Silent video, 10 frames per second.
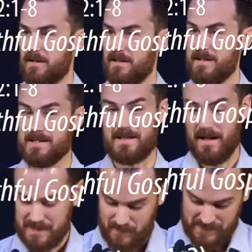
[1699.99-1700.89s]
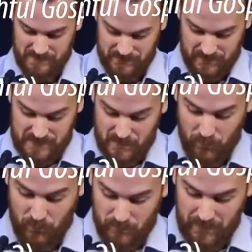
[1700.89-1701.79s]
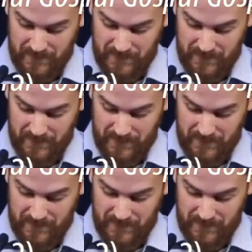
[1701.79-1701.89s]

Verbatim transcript: He is God's messenger. He's approved by